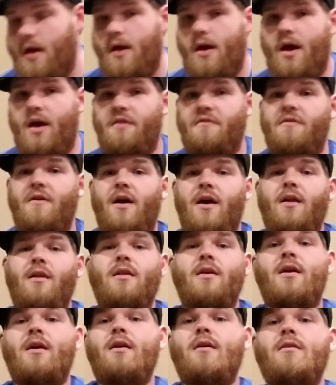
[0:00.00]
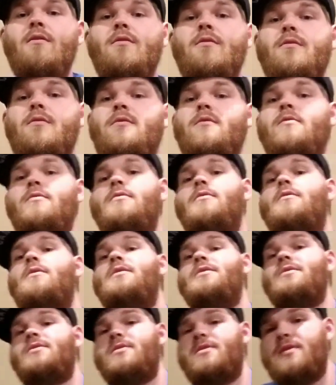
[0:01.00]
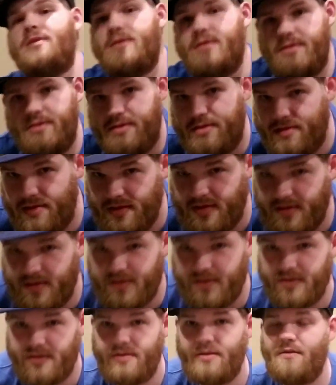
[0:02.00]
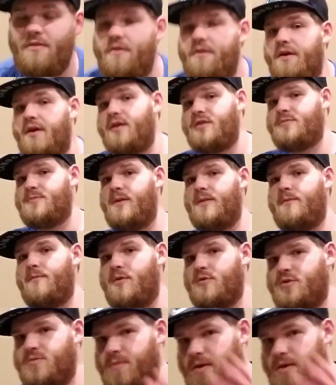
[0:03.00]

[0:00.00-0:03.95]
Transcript: And finally, this is the thing I spent the most